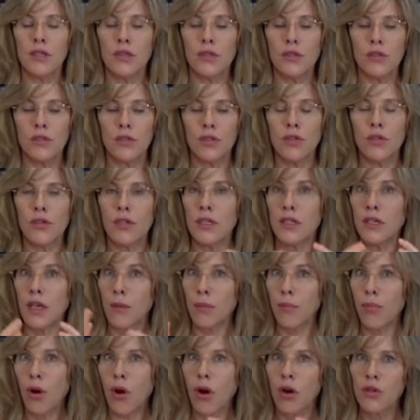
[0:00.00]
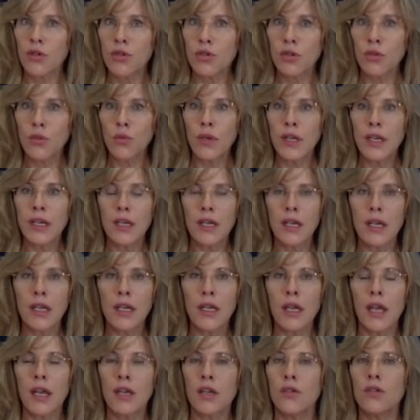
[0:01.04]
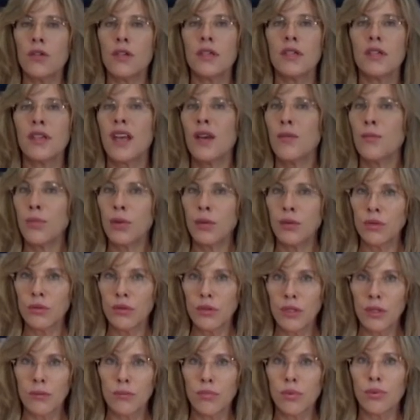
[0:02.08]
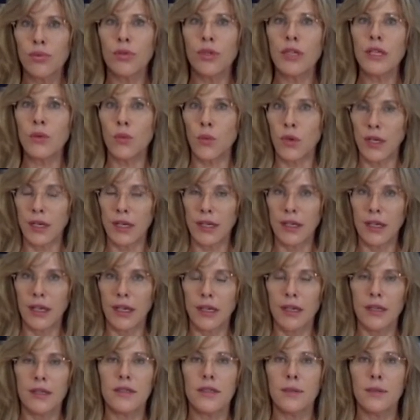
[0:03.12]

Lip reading: So you can get partial weakening and you can get complete weakening,